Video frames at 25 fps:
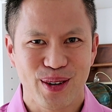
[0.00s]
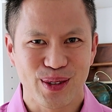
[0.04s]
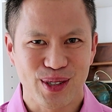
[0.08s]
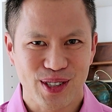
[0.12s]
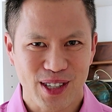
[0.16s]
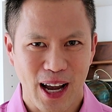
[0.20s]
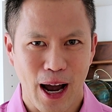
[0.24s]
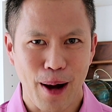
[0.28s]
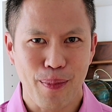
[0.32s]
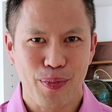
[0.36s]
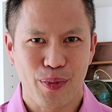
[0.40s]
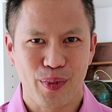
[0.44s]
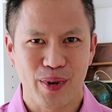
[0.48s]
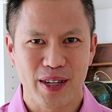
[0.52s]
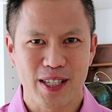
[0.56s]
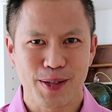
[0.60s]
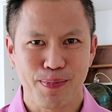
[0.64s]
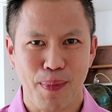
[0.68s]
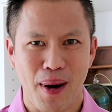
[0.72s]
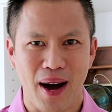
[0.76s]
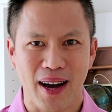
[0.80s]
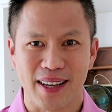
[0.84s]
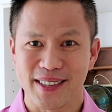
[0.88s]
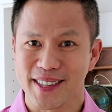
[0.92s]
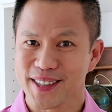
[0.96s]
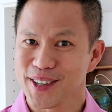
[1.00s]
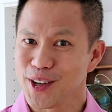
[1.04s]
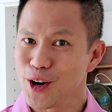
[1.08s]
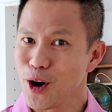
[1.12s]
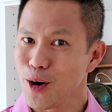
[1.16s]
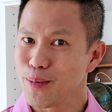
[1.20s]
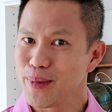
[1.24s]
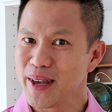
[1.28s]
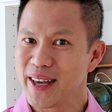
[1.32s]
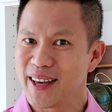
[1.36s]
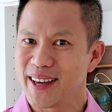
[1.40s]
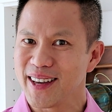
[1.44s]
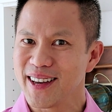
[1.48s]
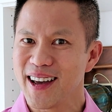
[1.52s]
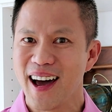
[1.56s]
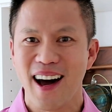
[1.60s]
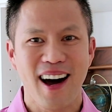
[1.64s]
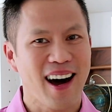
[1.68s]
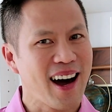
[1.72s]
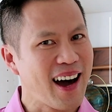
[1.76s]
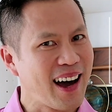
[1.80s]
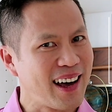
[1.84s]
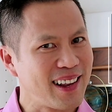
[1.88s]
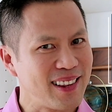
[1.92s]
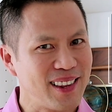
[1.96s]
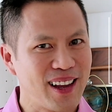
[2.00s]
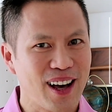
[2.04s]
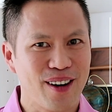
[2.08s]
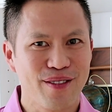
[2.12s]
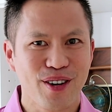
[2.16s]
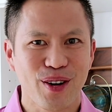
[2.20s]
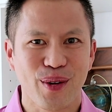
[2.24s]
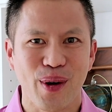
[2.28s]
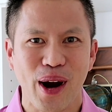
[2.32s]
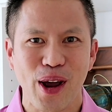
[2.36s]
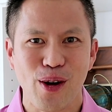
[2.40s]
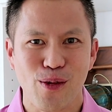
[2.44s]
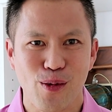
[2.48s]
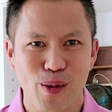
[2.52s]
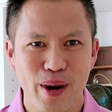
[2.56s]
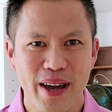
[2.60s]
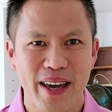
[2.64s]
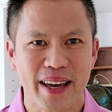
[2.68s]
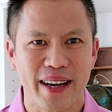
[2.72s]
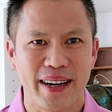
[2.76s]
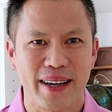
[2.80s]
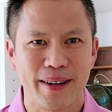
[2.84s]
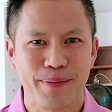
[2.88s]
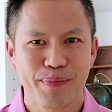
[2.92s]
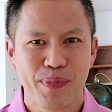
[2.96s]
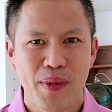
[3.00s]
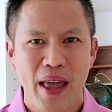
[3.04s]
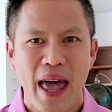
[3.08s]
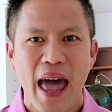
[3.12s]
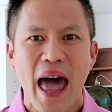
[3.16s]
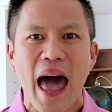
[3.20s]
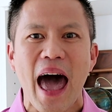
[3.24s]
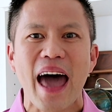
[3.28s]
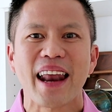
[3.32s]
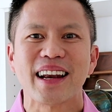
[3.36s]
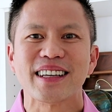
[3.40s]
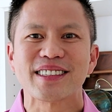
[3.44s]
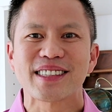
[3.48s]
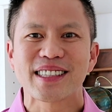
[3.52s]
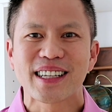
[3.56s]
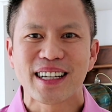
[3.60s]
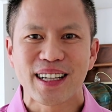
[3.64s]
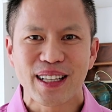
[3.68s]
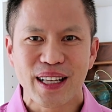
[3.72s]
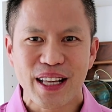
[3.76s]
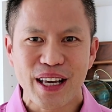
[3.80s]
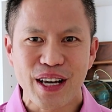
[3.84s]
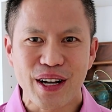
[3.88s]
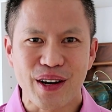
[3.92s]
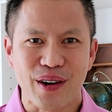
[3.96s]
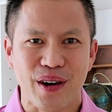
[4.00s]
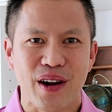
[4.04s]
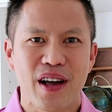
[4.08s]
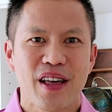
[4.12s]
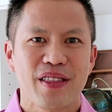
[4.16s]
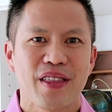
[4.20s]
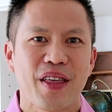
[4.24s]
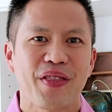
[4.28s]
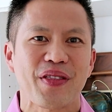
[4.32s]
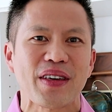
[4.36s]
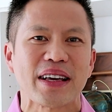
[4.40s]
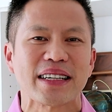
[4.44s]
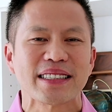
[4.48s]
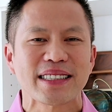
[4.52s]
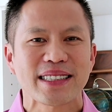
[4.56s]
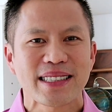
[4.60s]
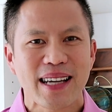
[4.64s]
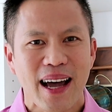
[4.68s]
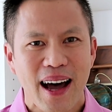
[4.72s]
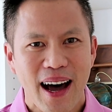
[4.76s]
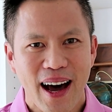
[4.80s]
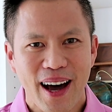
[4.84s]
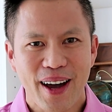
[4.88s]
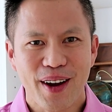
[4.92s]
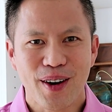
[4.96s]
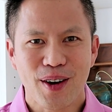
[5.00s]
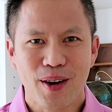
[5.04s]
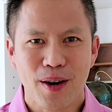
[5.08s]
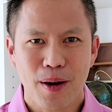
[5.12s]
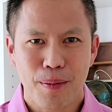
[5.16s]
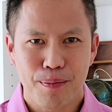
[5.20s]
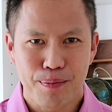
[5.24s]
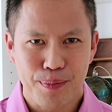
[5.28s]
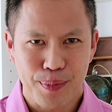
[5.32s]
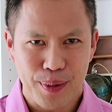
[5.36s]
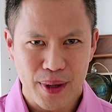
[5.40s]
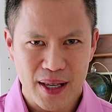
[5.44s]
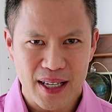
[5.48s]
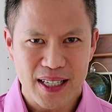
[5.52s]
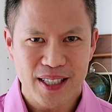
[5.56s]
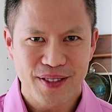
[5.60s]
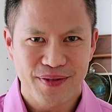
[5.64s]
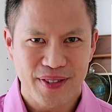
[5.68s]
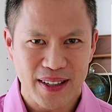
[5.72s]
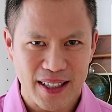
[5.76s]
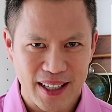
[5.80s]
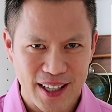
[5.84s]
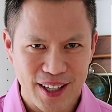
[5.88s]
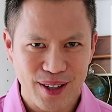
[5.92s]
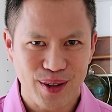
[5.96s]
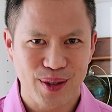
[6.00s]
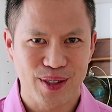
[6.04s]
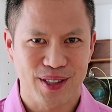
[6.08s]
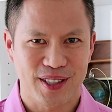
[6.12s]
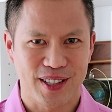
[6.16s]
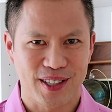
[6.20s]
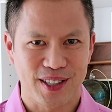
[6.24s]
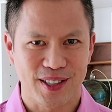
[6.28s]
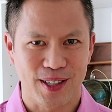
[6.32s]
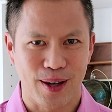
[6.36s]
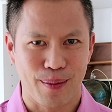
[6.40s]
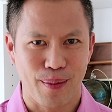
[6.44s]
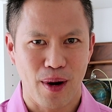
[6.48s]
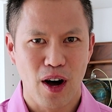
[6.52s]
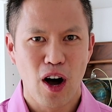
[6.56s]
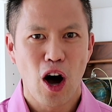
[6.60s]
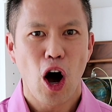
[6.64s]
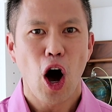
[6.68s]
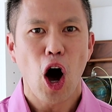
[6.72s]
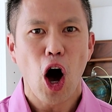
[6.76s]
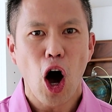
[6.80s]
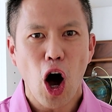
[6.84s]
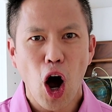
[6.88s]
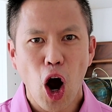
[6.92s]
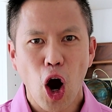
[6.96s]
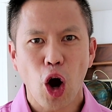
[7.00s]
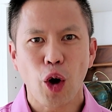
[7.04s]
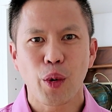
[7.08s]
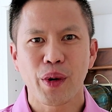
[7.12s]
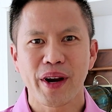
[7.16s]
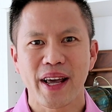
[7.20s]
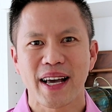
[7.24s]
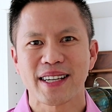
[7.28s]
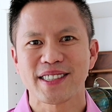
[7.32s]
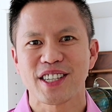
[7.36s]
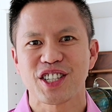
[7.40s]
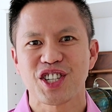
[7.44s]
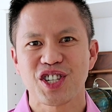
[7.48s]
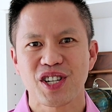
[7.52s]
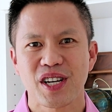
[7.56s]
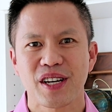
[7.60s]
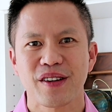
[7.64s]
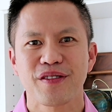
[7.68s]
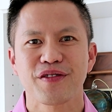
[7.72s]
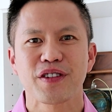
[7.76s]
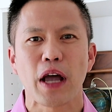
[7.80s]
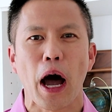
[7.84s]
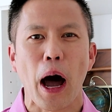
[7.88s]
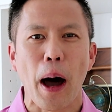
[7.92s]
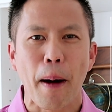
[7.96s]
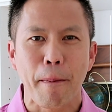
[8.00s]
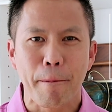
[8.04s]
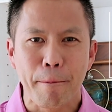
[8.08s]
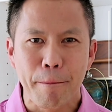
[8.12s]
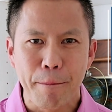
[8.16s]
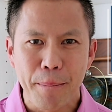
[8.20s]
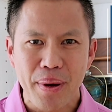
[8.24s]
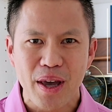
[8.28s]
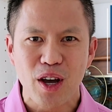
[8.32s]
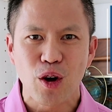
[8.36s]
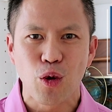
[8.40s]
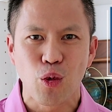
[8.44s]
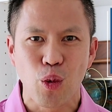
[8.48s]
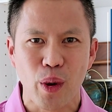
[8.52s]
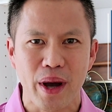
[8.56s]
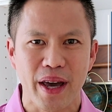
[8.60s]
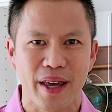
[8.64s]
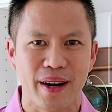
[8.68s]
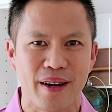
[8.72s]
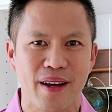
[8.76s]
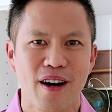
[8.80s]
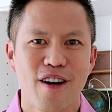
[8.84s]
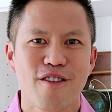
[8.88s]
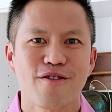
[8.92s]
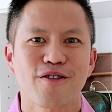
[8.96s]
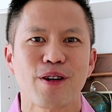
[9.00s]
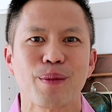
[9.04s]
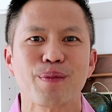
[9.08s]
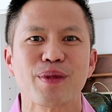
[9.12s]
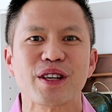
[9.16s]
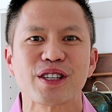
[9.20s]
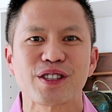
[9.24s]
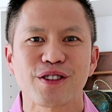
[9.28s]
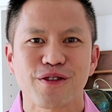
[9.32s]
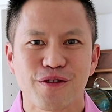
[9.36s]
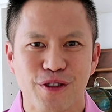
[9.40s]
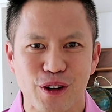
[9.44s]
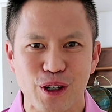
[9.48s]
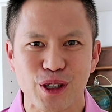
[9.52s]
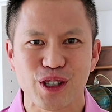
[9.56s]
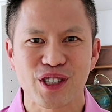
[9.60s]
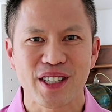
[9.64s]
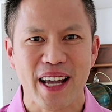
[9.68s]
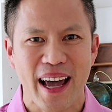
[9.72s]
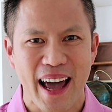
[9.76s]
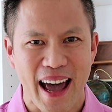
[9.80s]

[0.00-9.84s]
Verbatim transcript: those top three spots. And you know me, I love a great win. And it's clear that the entire BSV ecosystem already has achieved a big win from this first